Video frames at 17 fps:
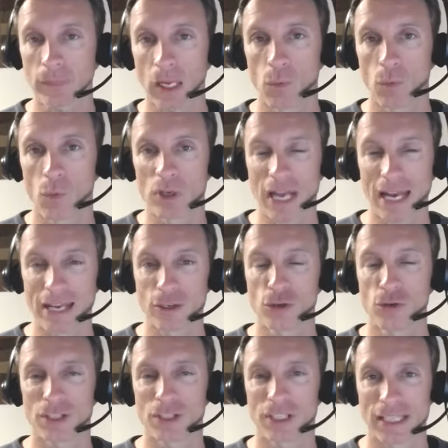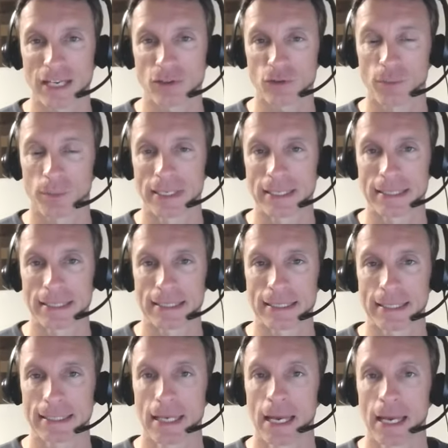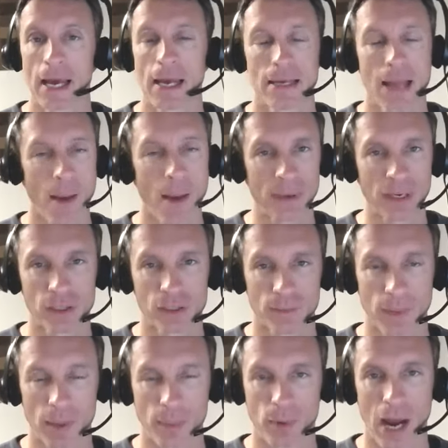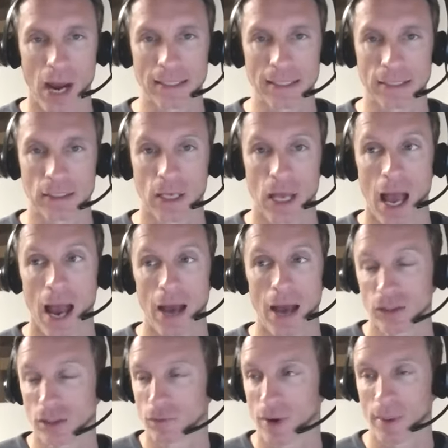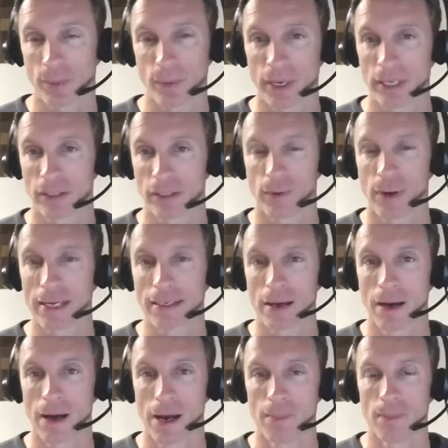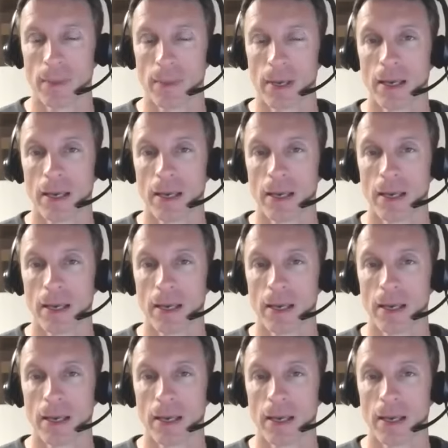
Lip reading: had two successful businesses, not because of my process. I was in the right place at the right time.